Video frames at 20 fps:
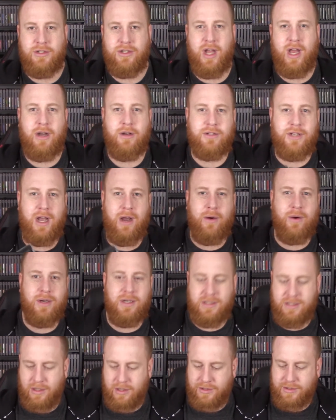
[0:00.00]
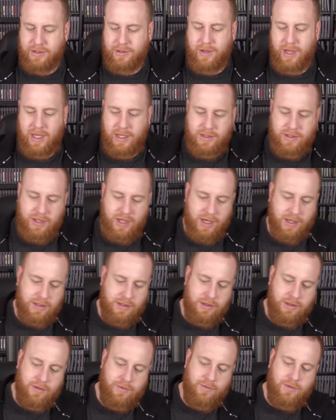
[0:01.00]
Shadow Tower is also Agetec,
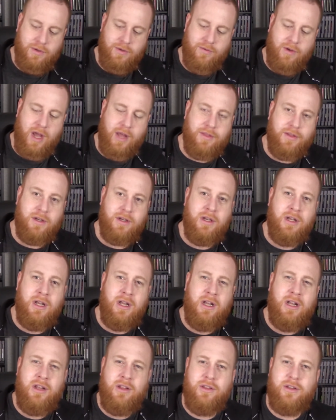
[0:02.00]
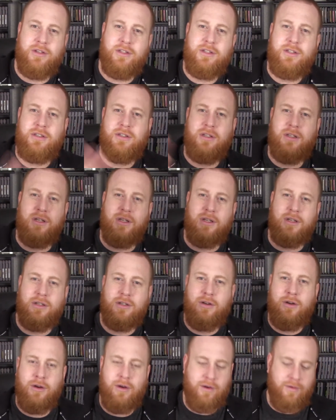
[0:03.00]
so you've got the
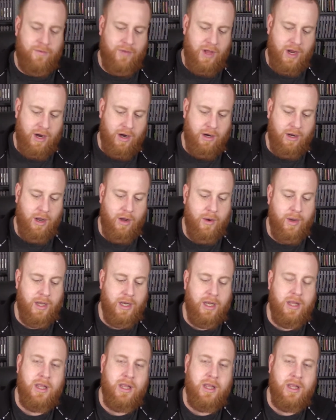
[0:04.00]
curve there going.